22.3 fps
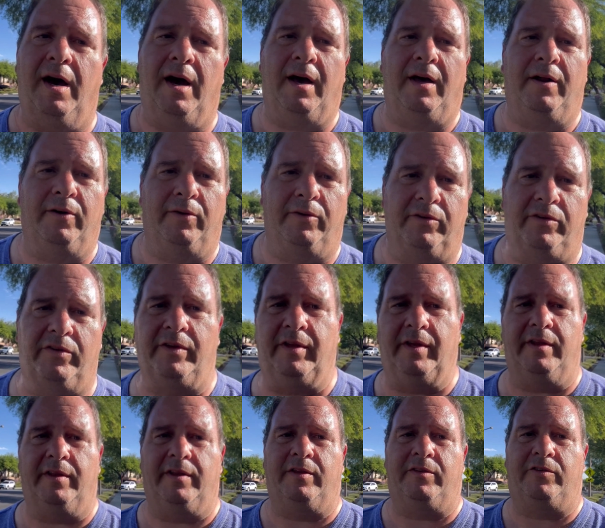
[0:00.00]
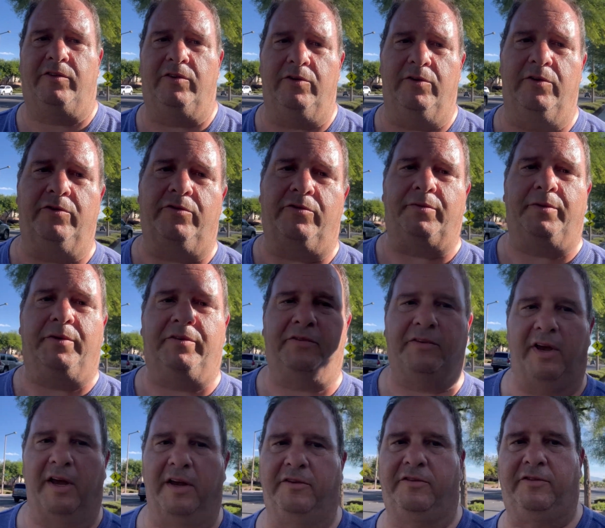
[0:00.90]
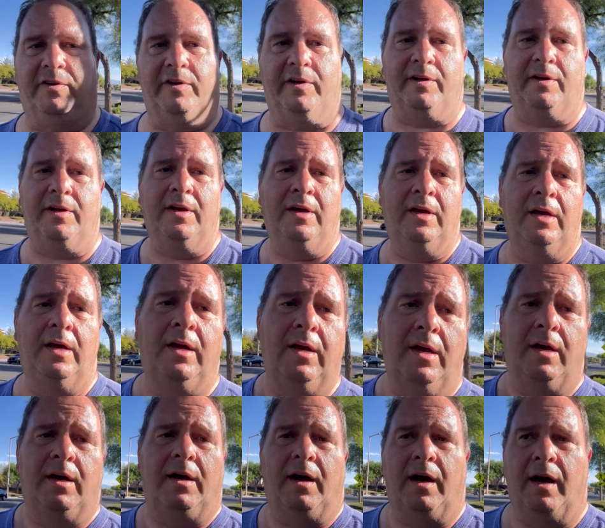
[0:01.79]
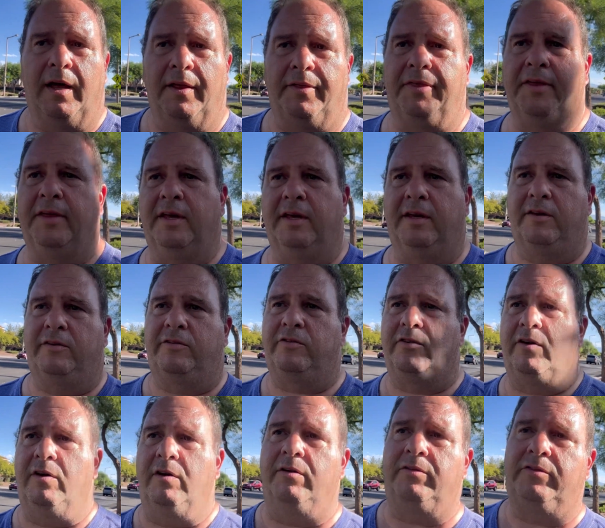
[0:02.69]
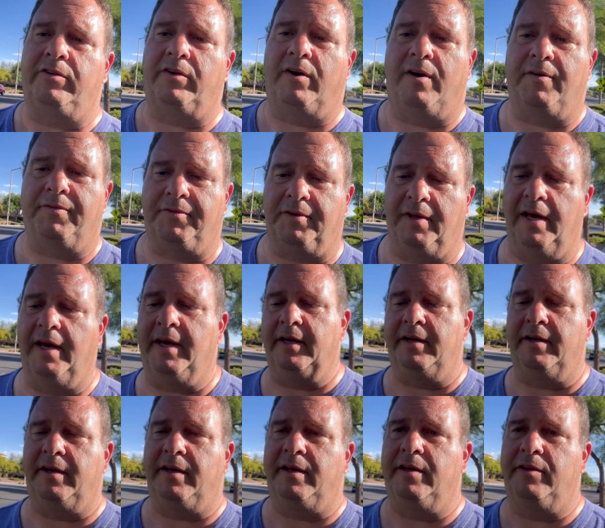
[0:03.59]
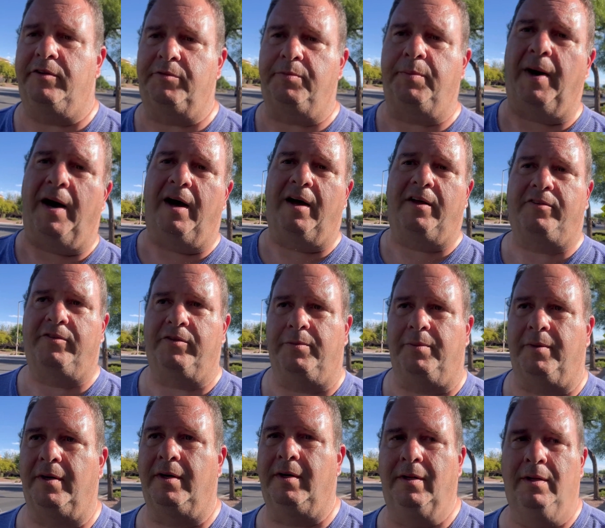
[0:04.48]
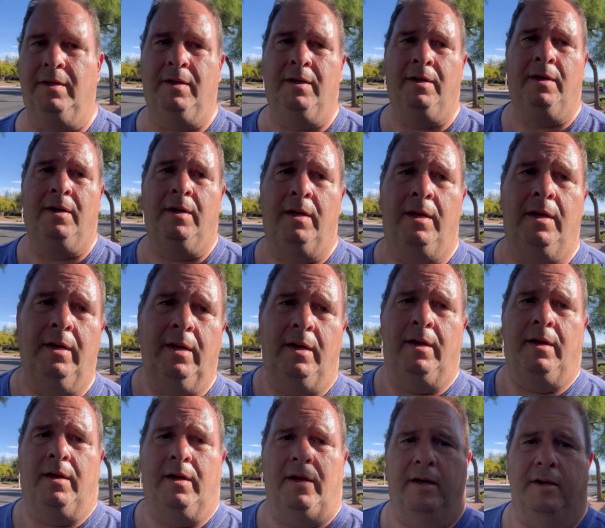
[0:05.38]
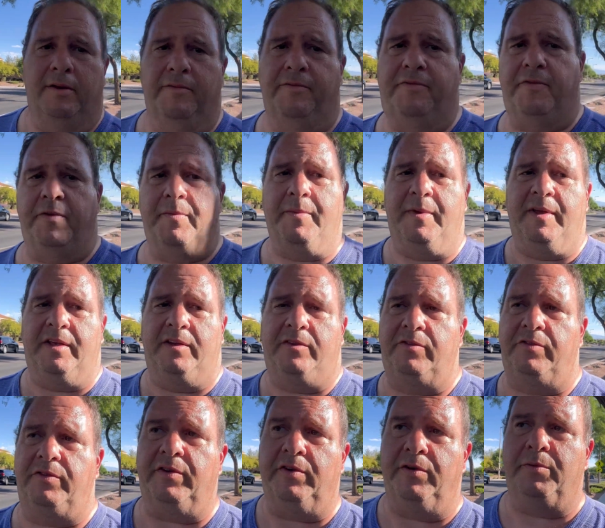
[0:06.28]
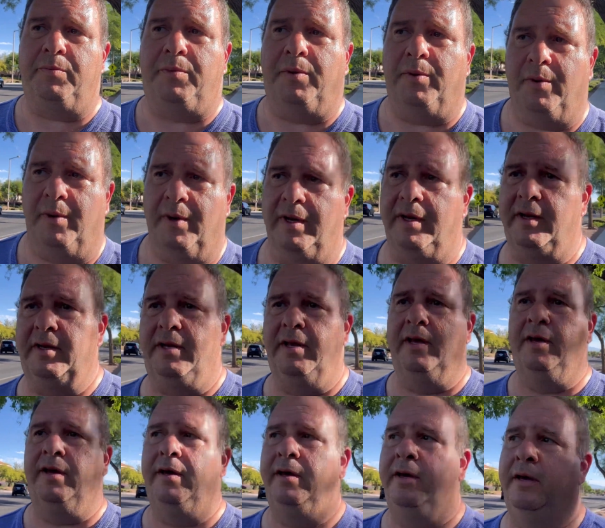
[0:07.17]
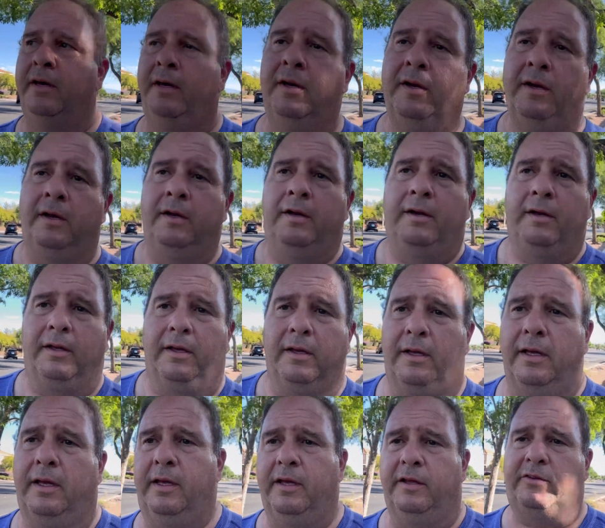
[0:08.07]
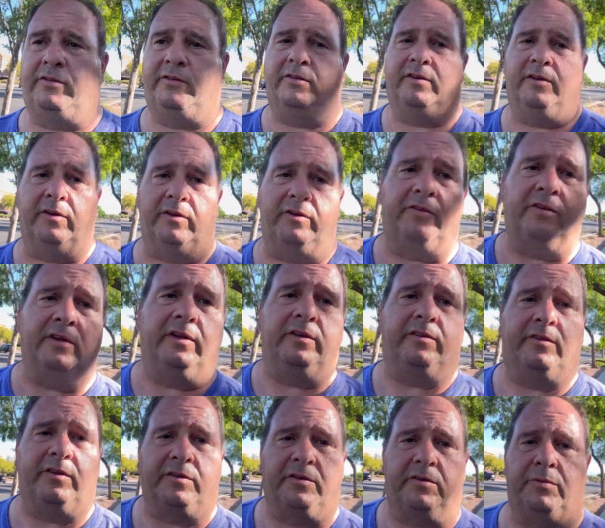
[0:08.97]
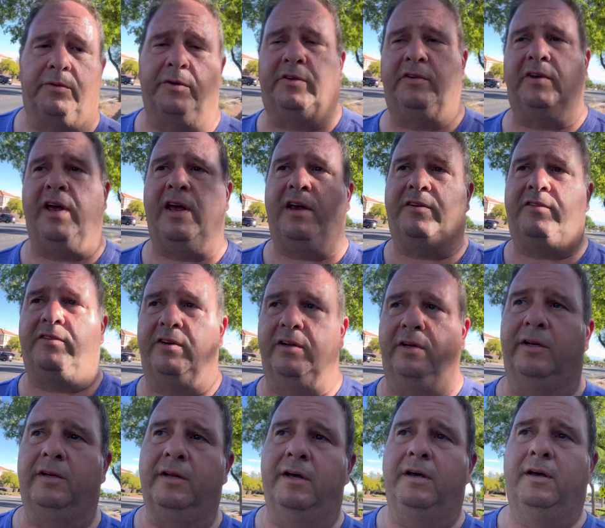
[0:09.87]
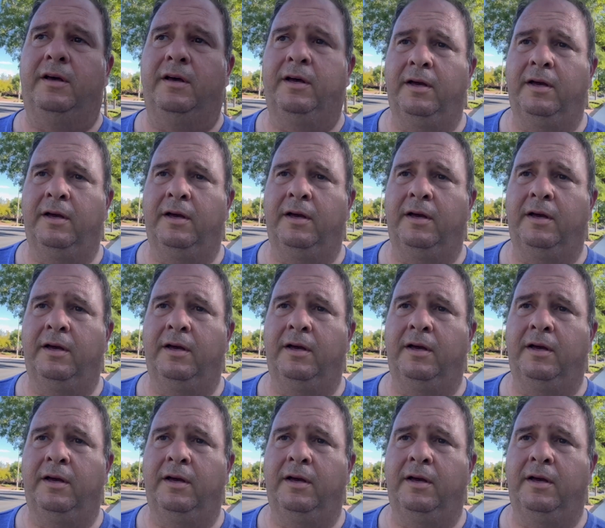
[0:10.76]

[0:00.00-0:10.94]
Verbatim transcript: I don't see this huge recession. I think a so soft landing is possible. And from his viewpoint, he still sees this recession,